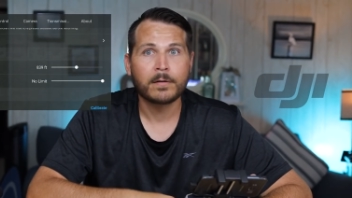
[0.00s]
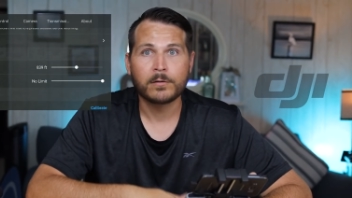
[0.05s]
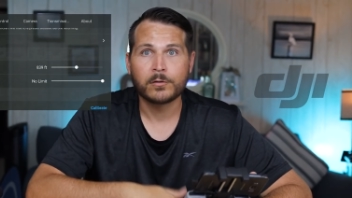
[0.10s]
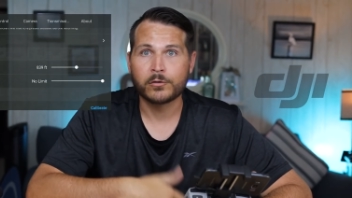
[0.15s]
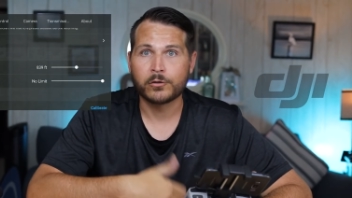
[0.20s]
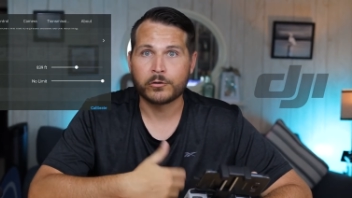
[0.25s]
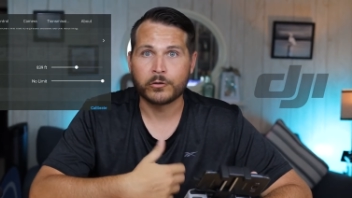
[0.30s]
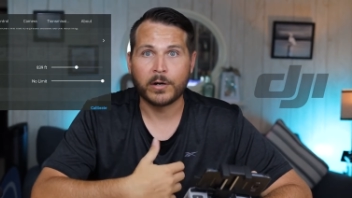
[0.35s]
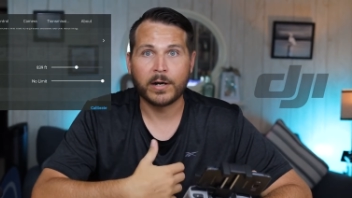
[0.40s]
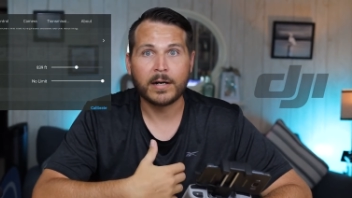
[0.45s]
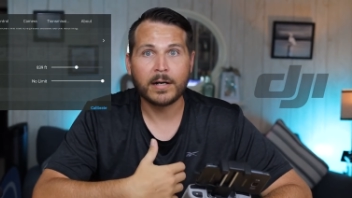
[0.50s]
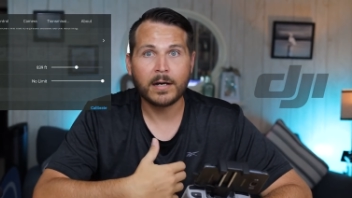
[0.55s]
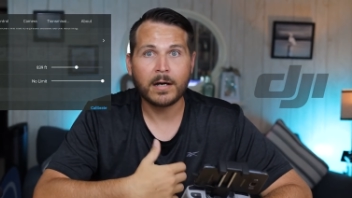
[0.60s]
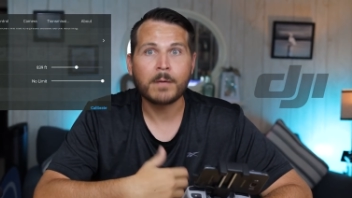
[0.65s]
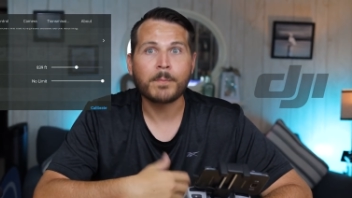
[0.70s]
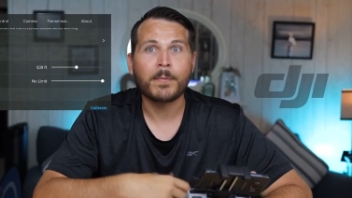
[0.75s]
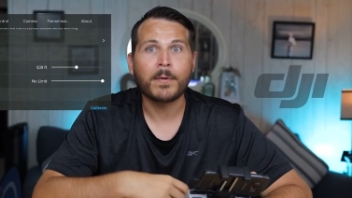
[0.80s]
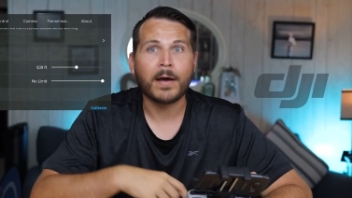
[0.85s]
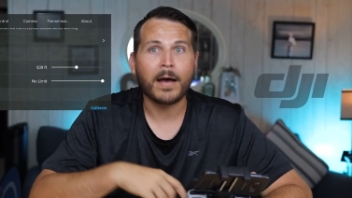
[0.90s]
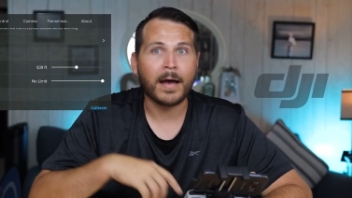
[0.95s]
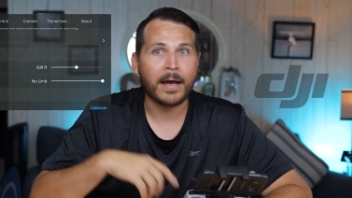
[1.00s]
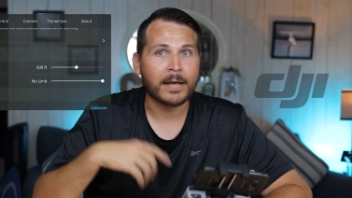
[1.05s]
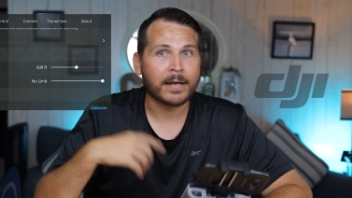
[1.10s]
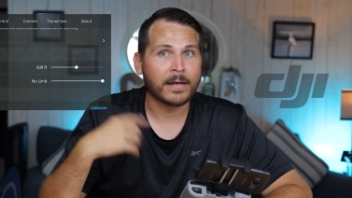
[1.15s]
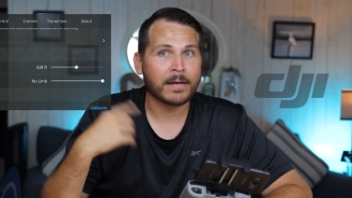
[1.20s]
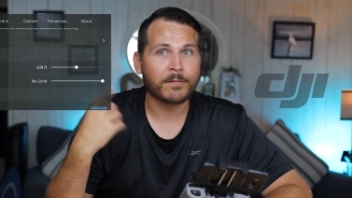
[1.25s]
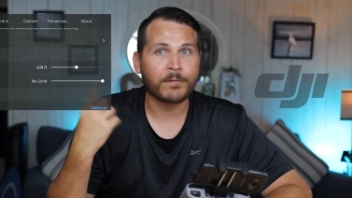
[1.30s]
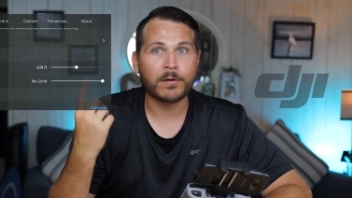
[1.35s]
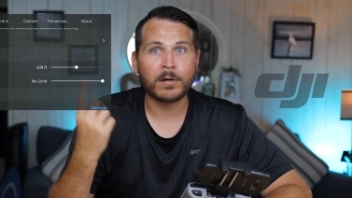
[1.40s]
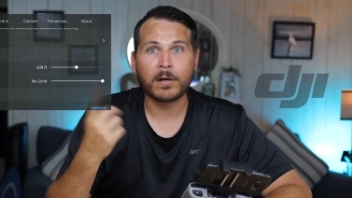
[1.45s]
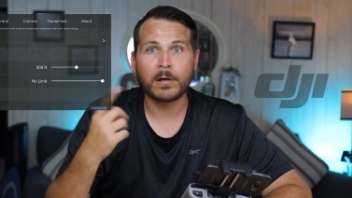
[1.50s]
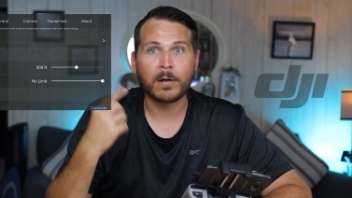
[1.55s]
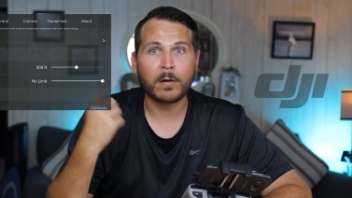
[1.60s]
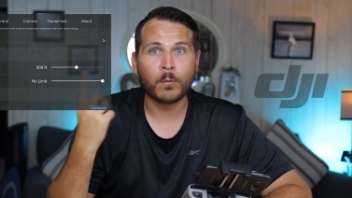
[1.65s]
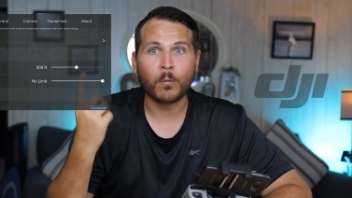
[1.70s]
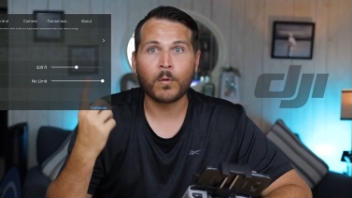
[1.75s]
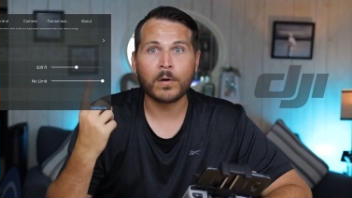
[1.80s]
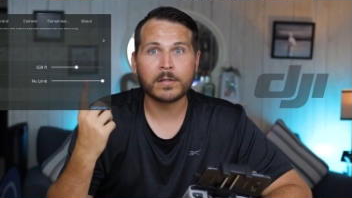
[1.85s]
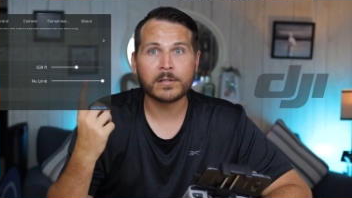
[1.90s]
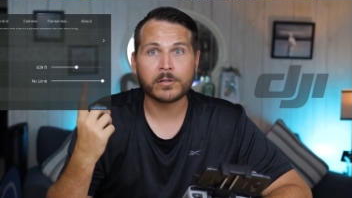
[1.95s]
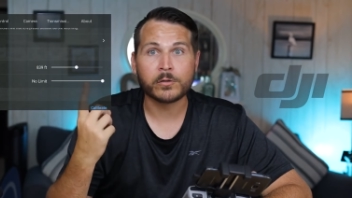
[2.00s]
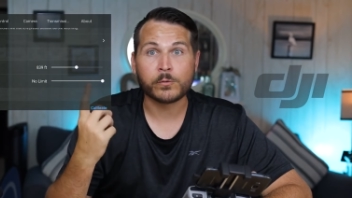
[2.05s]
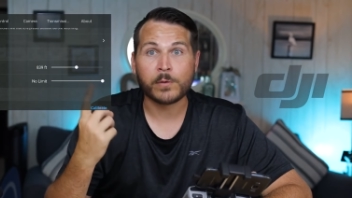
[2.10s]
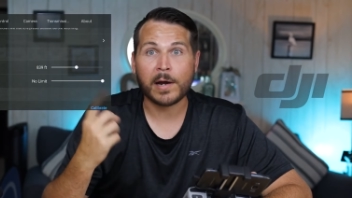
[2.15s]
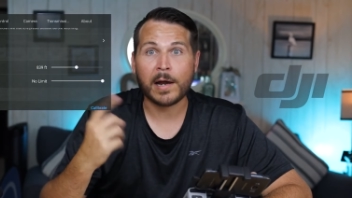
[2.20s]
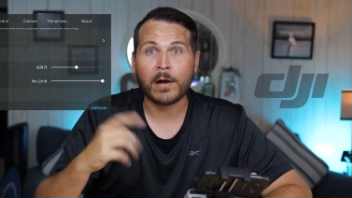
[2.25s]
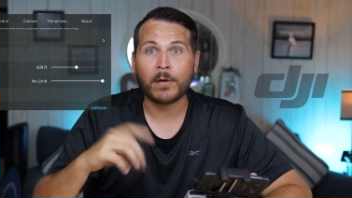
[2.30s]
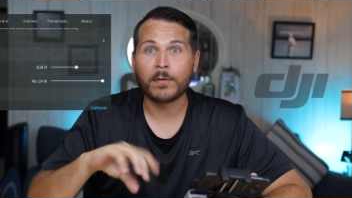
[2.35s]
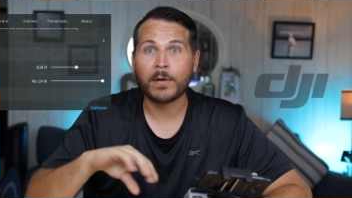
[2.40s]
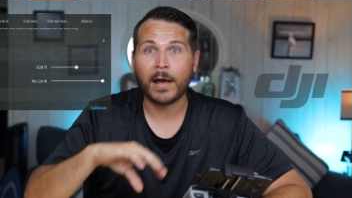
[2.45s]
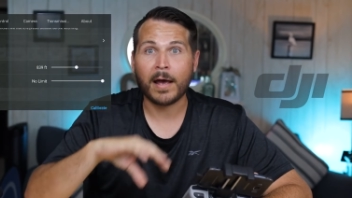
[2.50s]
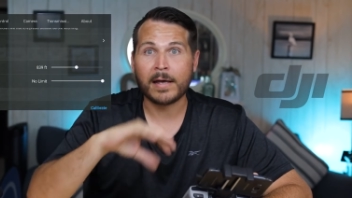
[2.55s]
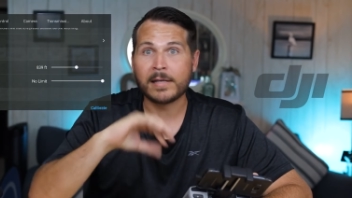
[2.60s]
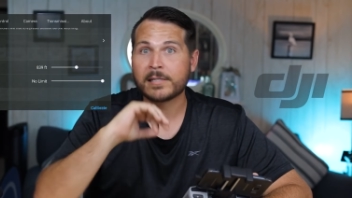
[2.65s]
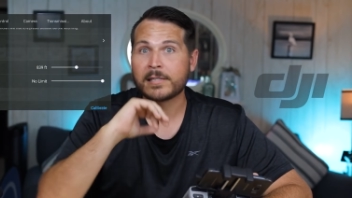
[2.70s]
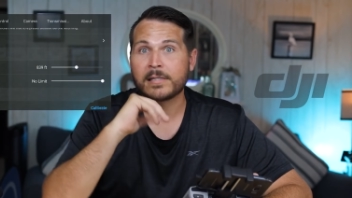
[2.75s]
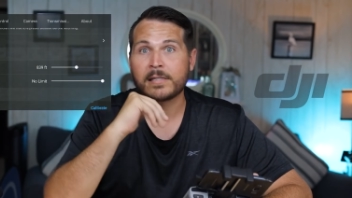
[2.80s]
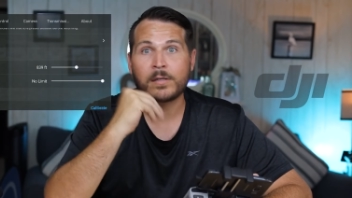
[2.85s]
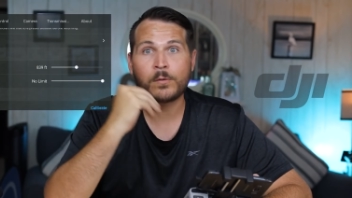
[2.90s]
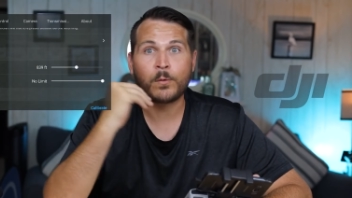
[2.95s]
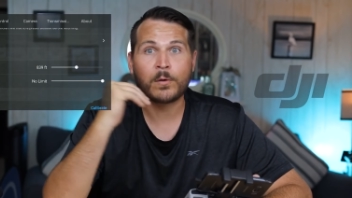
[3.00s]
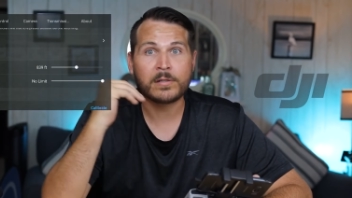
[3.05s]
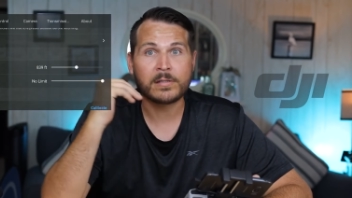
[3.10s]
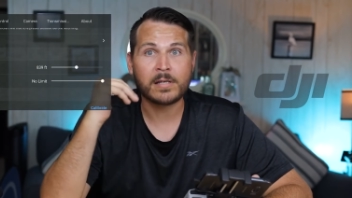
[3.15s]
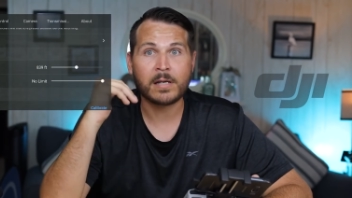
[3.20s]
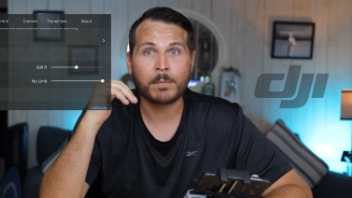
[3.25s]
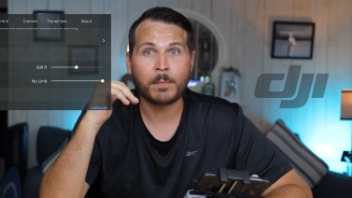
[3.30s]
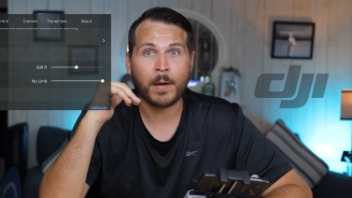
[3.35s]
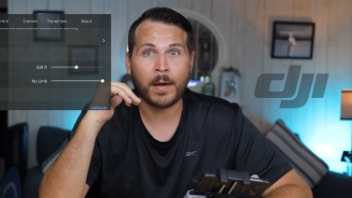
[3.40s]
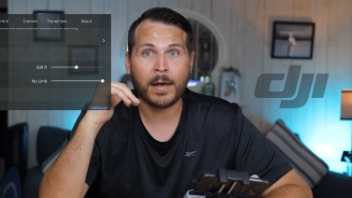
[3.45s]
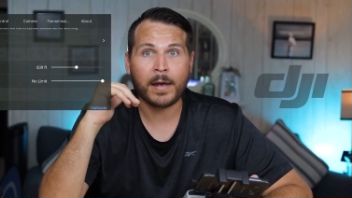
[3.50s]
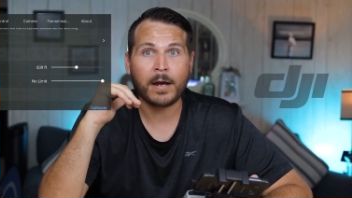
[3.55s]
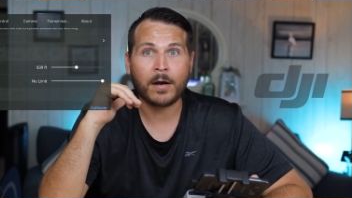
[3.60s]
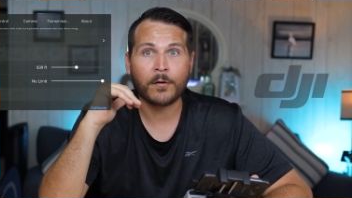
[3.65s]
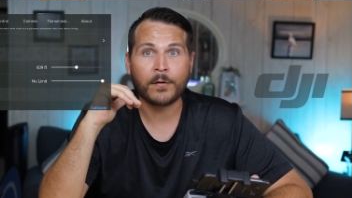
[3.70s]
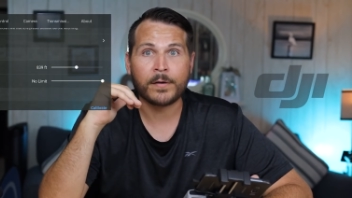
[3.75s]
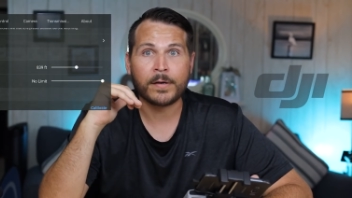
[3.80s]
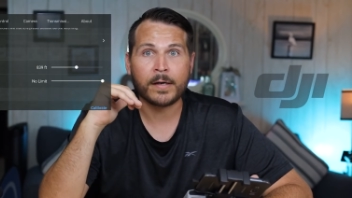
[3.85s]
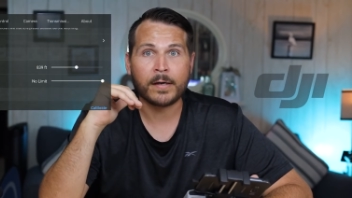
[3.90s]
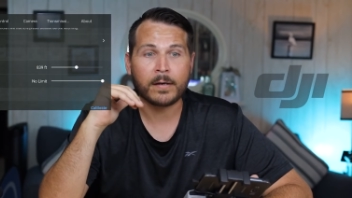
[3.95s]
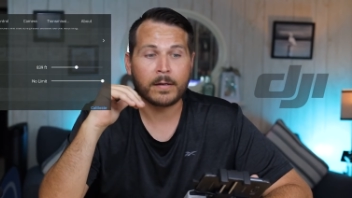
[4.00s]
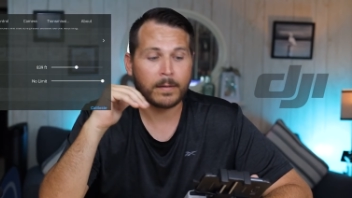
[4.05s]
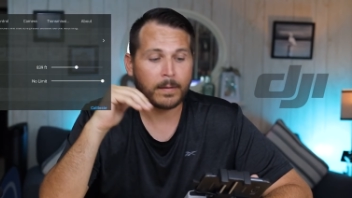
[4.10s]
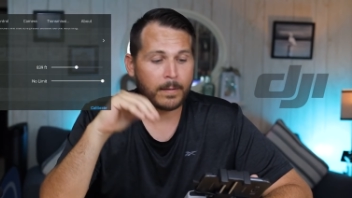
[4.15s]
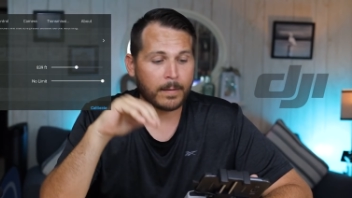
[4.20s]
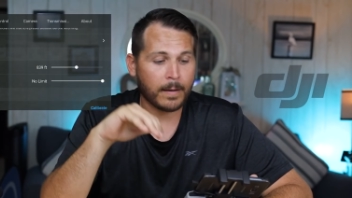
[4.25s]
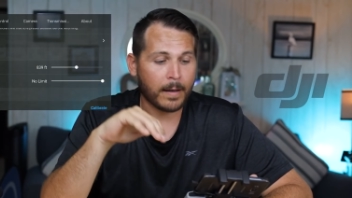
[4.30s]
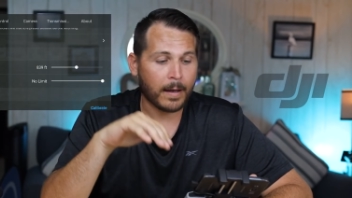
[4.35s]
straight up, I give it a once around, I see what's in my area,